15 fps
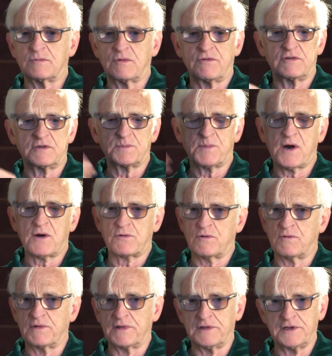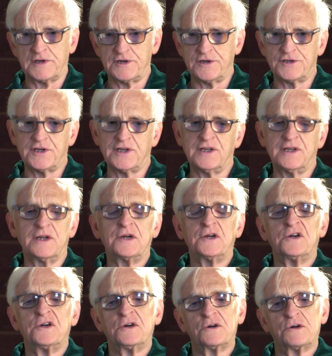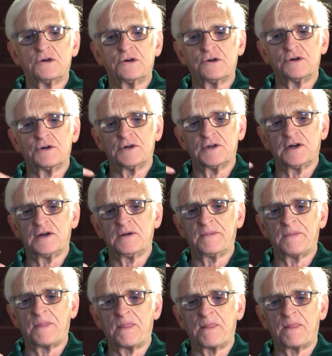whether it's power over the liturgy or um,